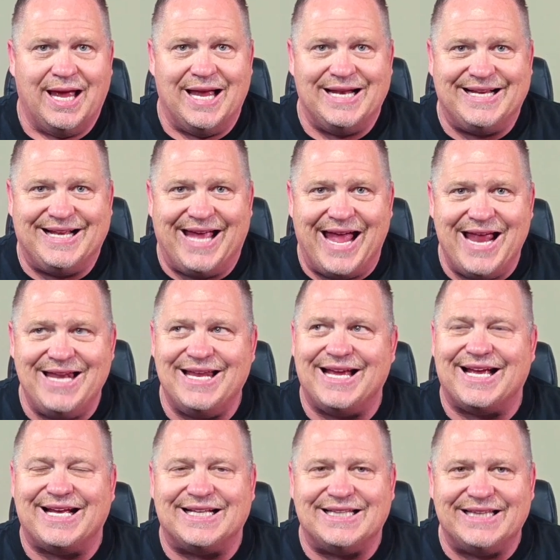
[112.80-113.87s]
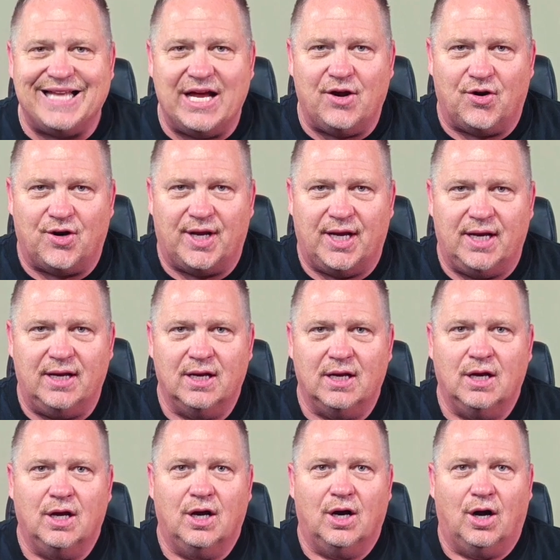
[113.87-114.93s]
and gain clarity
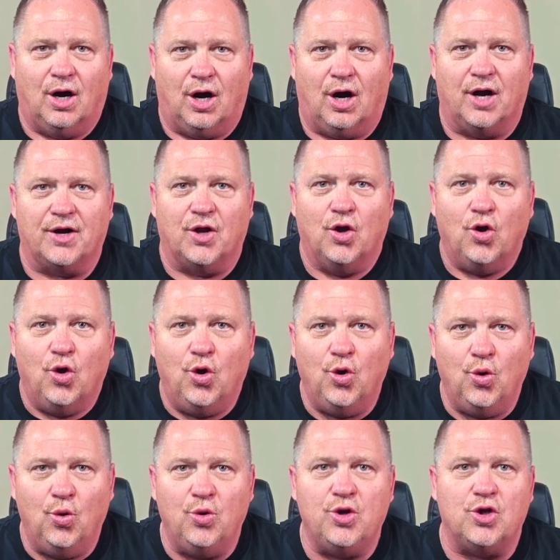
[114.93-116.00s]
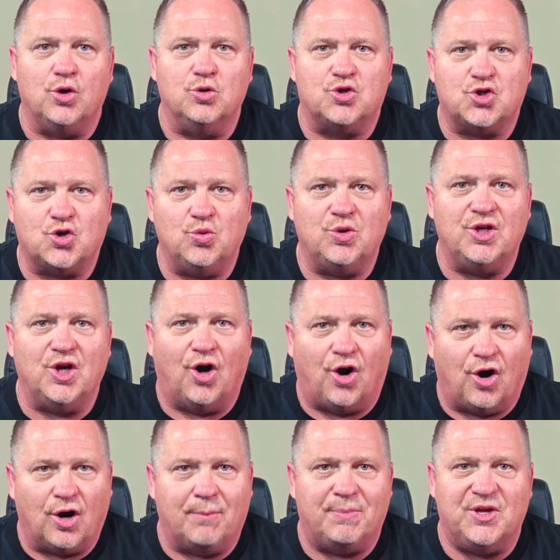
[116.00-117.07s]
on who you truly
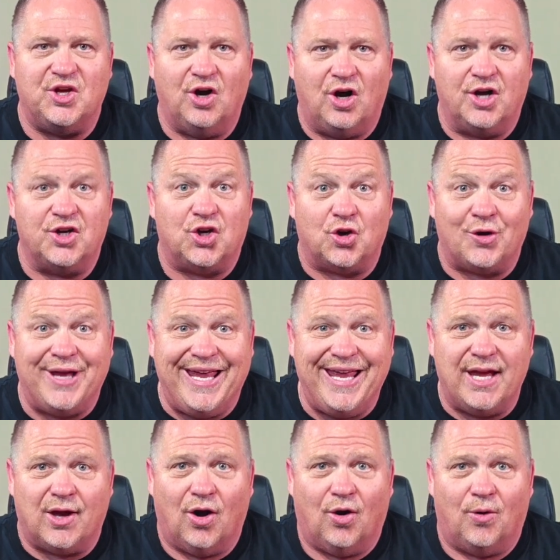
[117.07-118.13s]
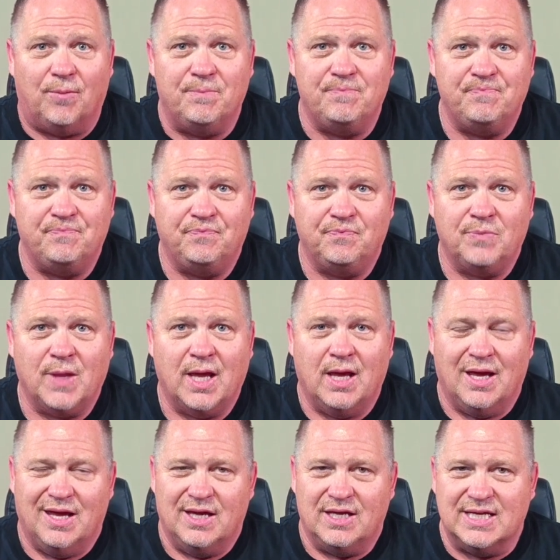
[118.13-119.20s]
are beyond your ego.
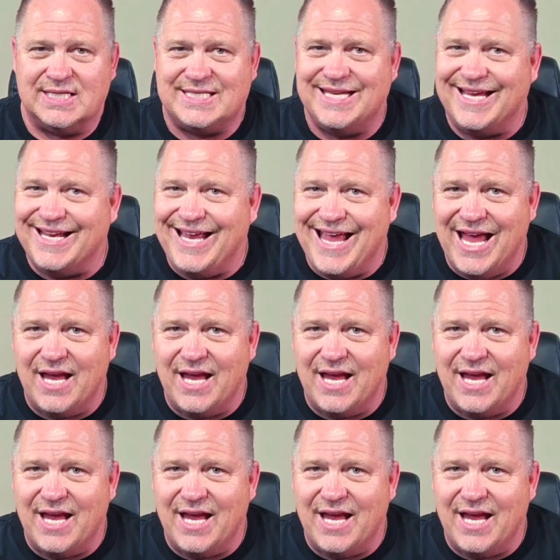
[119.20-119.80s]
You see,